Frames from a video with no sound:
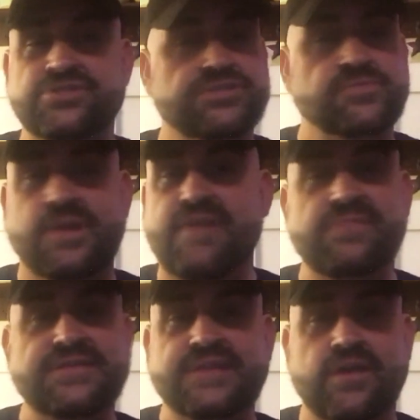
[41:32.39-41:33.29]
Just what I've
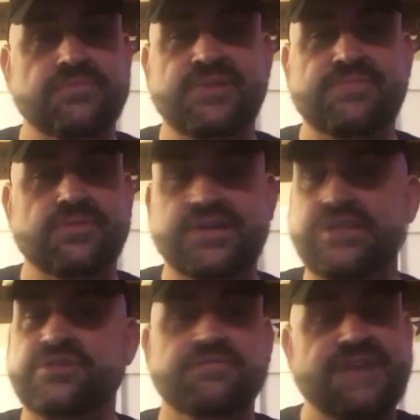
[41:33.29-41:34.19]
been telling people.
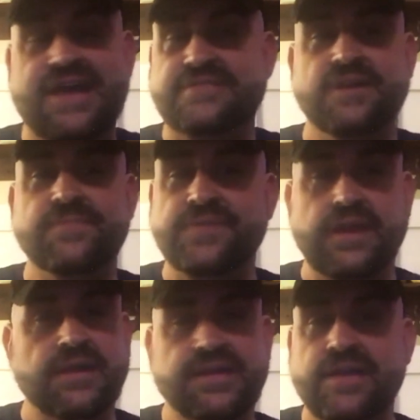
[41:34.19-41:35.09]
Get your fats up
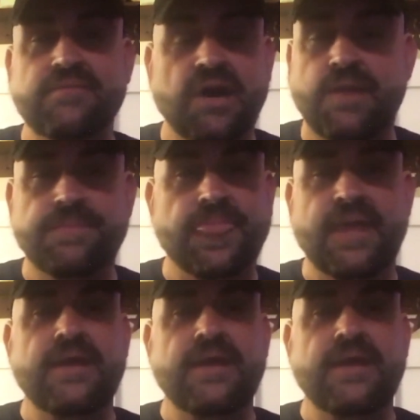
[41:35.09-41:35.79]
there. Get them up.